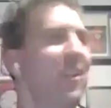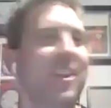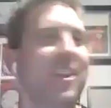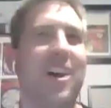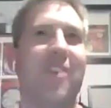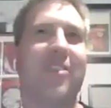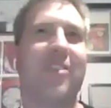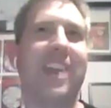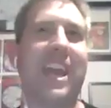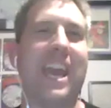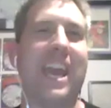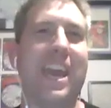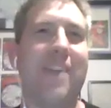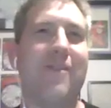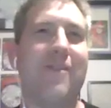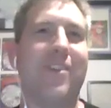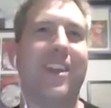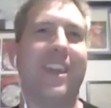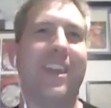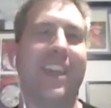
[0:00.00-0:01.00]
think I would
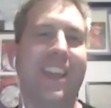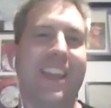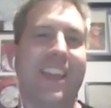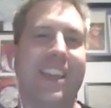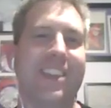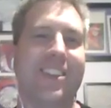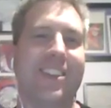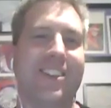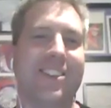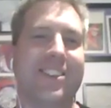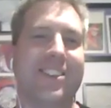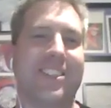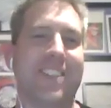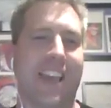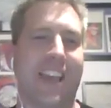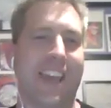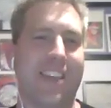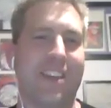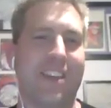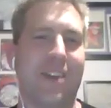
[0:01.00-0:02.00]
ever hear you
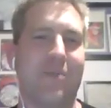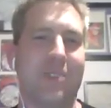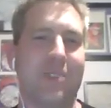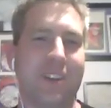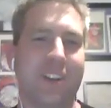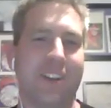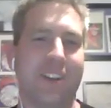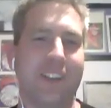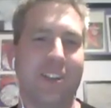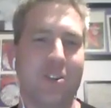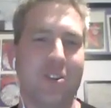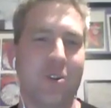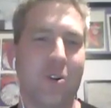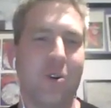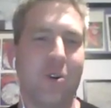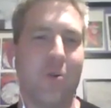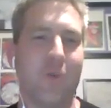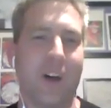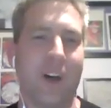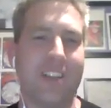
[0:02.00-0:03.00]
say that we could
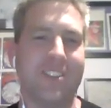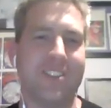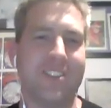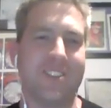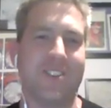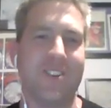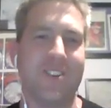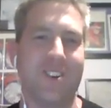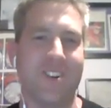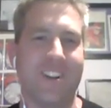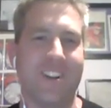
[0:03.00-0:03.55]
ignore one story.